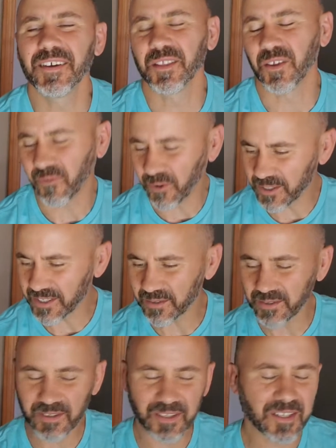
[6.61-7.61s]
The first
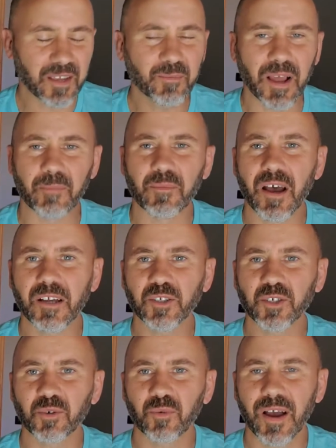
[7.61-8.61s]
attempt, I'm not
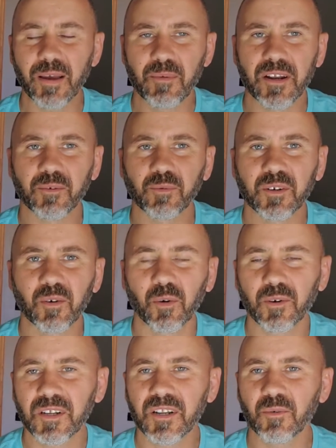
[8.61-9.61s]
sure why, but it
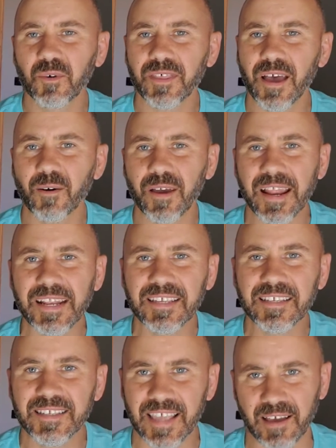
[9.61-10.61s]
recorded it without any
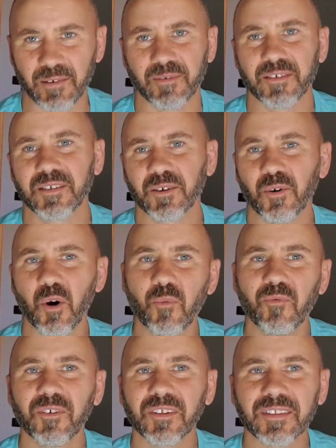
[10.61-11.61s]
sound, so
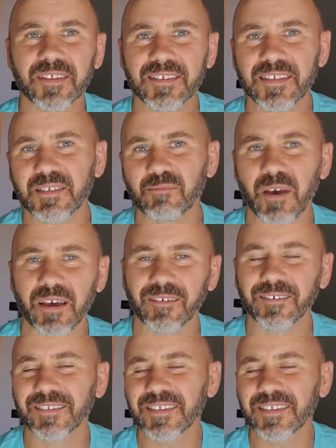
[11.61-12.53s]
hopefully this is better.